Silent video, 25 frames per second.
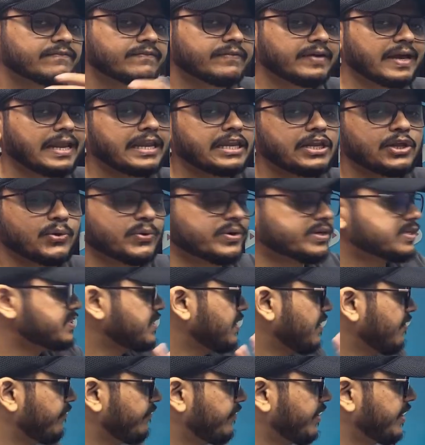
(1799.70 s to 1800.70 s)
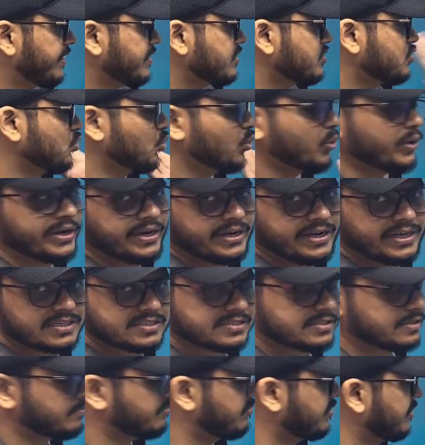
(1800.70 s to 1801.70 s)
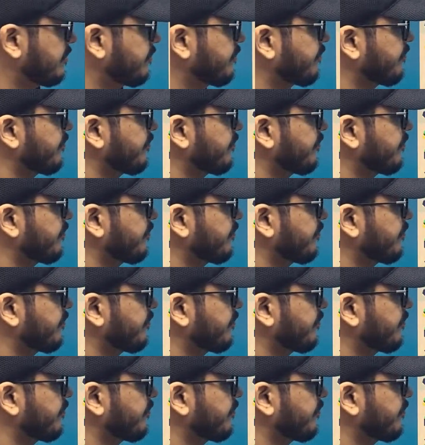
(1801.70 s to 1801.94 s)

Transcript: value itself. There is no index number.